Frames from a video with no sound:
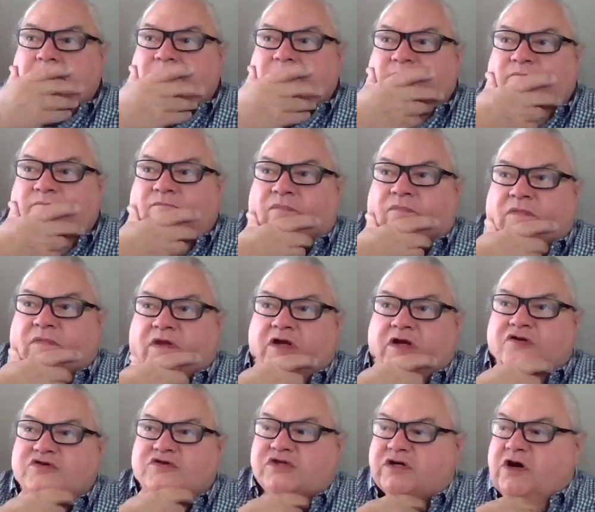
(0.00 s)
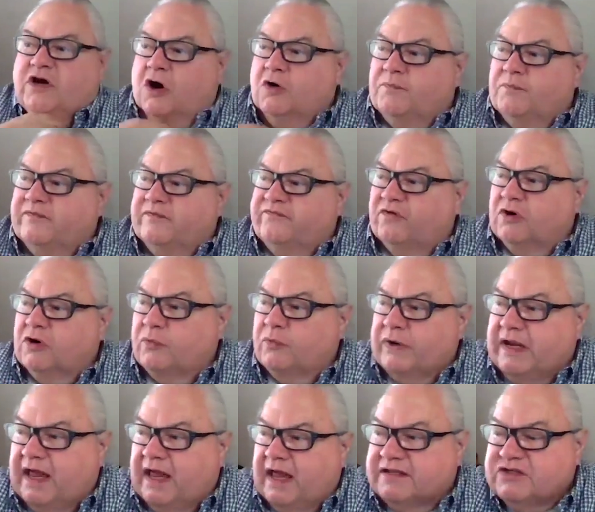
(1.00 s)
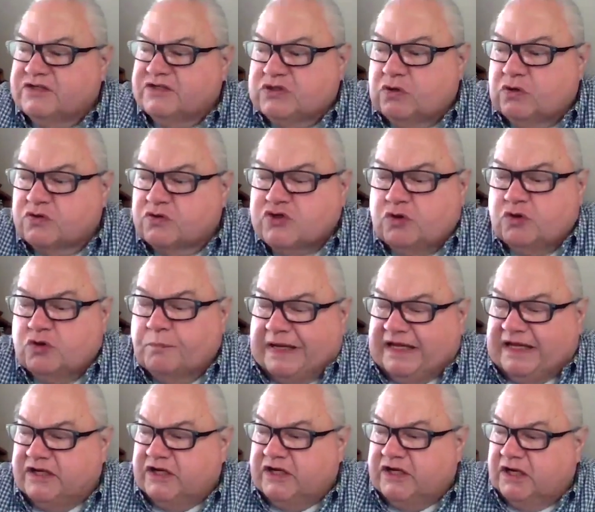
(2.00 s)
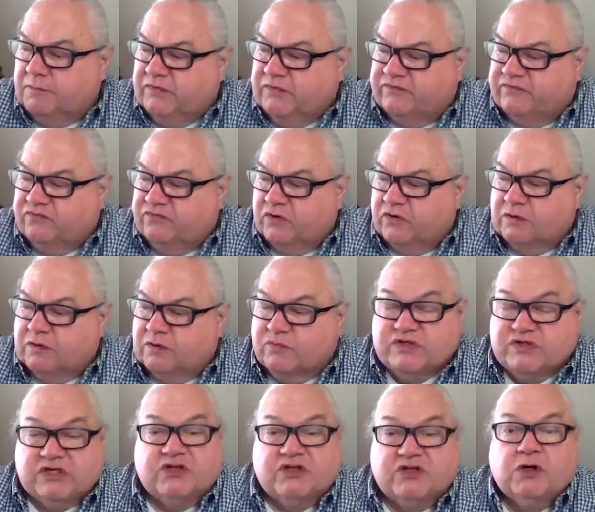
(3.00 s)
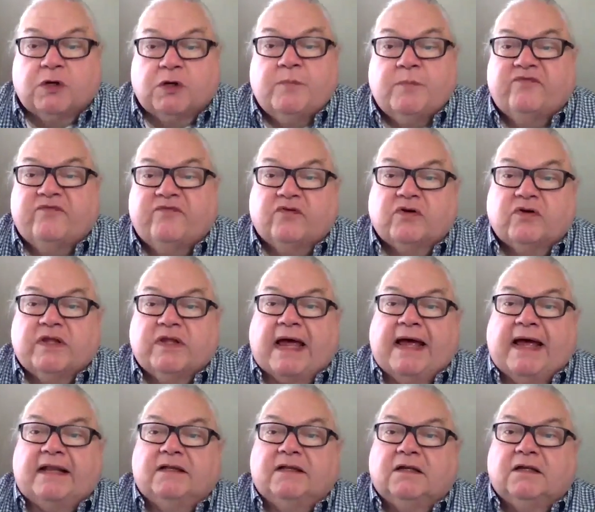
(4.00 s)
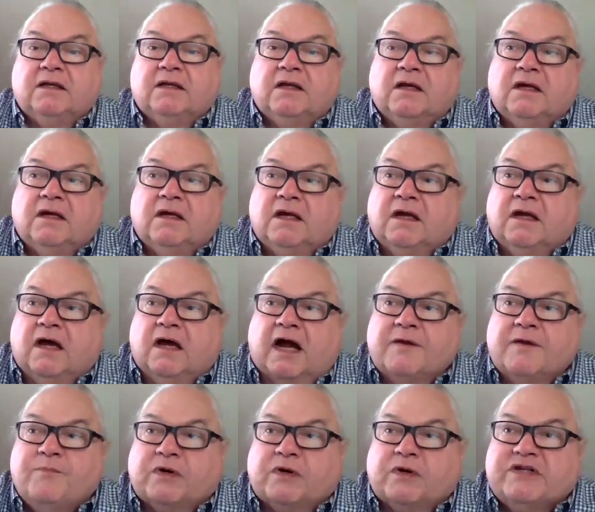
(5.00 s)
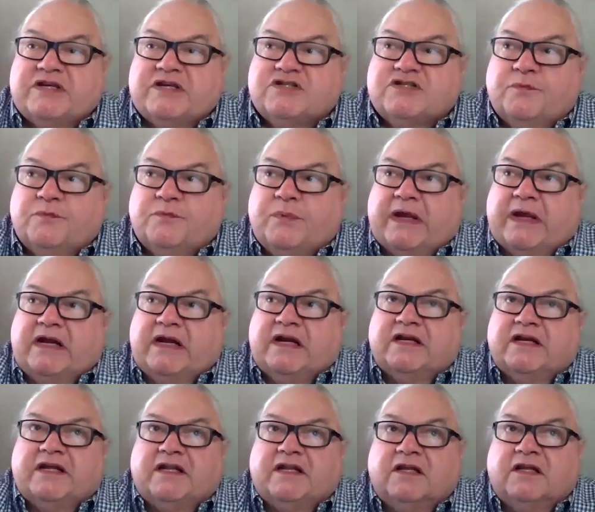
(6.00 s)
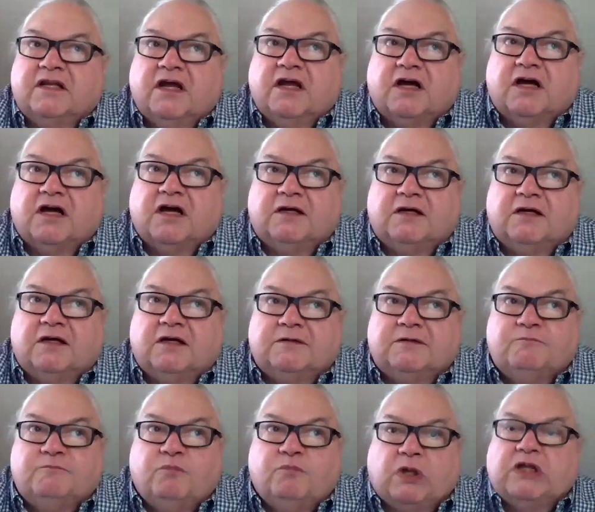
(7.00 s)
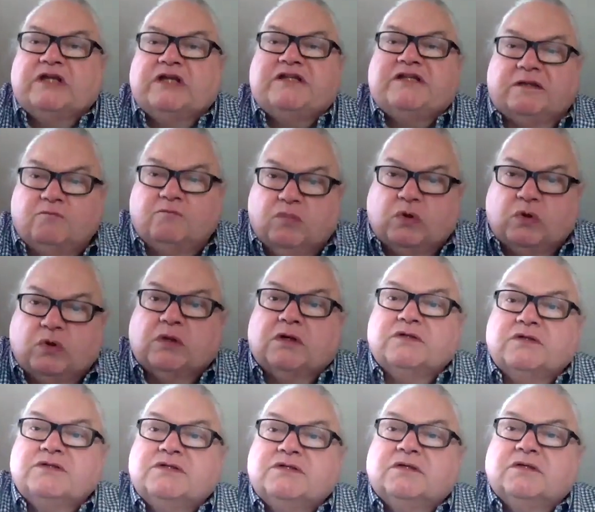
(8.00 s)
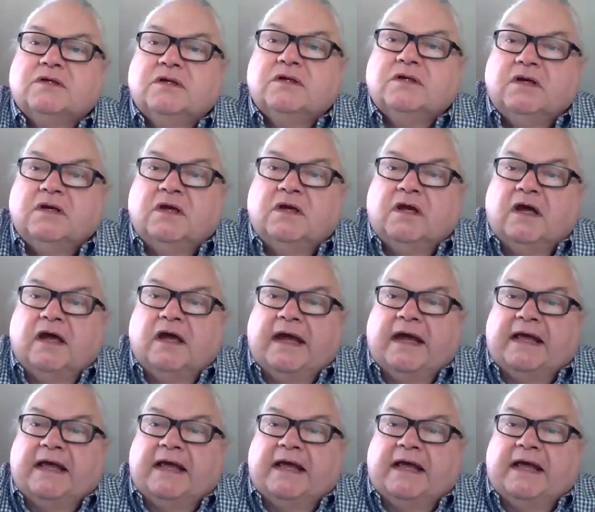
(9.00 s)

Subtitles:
Years ago, before we had social media, before there was a term for that, I participated in bulletin boards. And